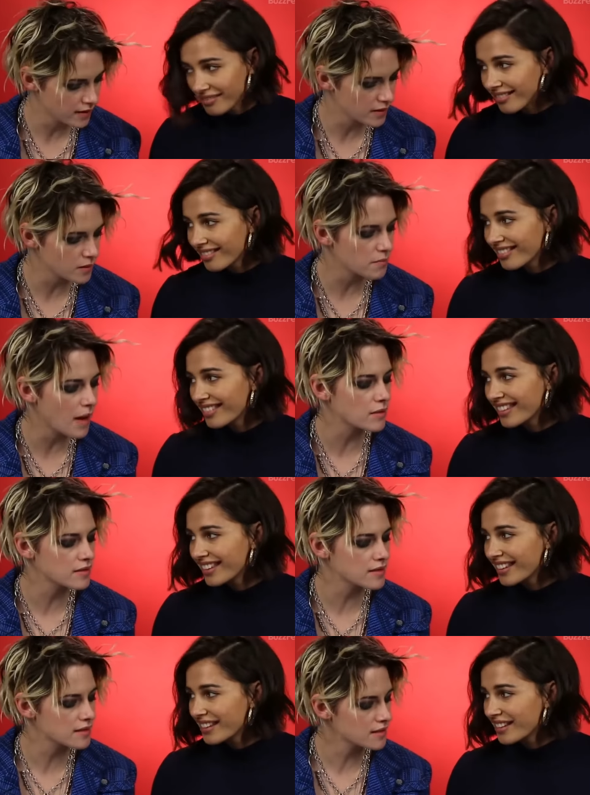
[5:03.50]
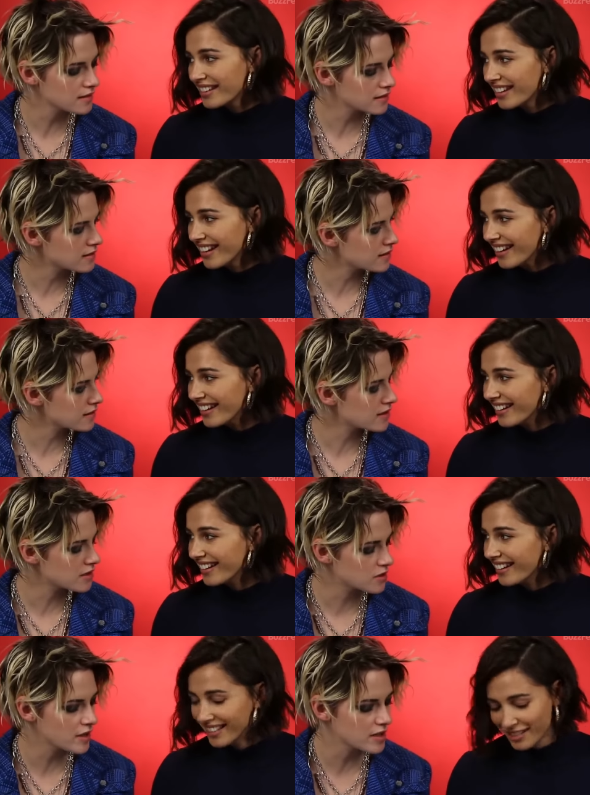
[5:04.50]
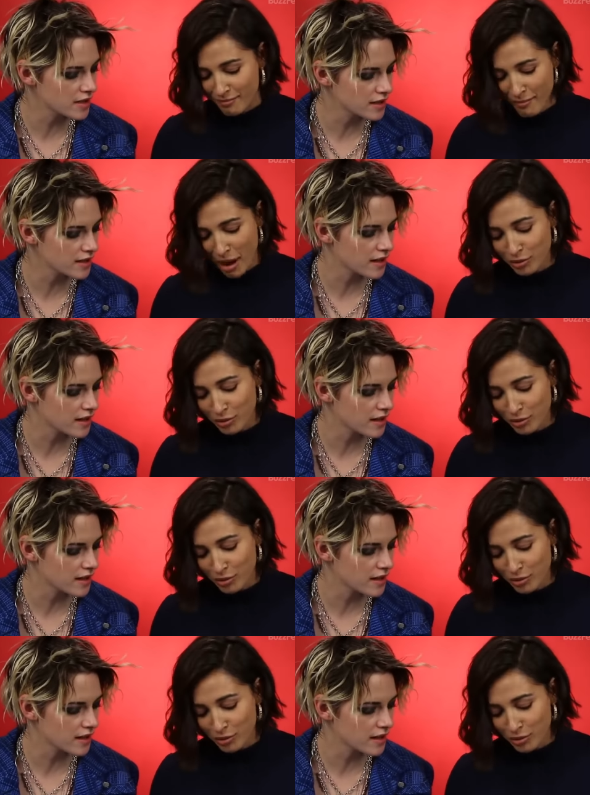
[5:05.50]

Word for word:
Speaker 1: A little mountain situation.